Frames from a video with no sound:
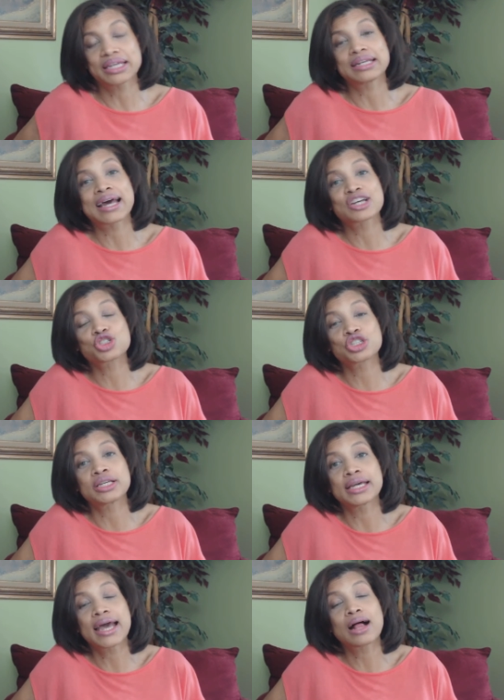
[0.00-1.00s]
it can
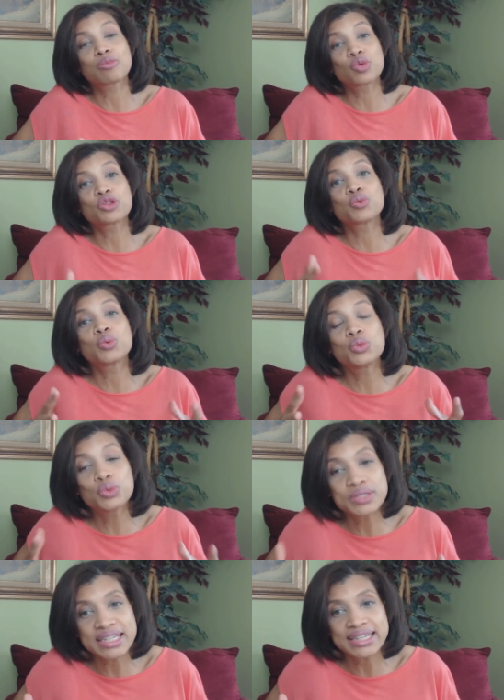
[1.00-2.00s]
actually help with
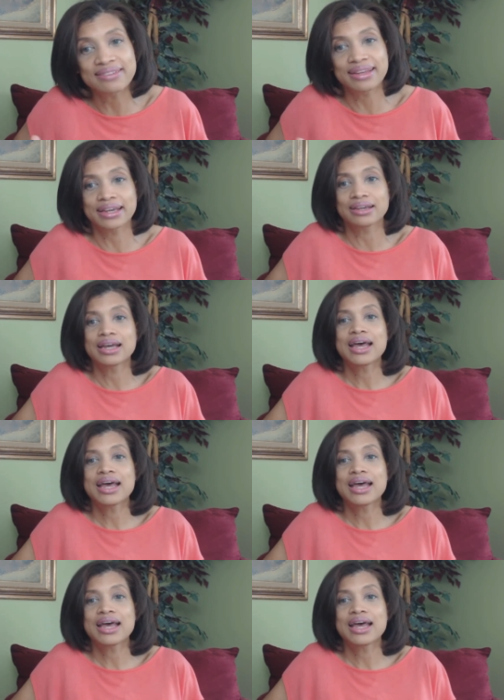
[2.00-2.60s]
wound healing.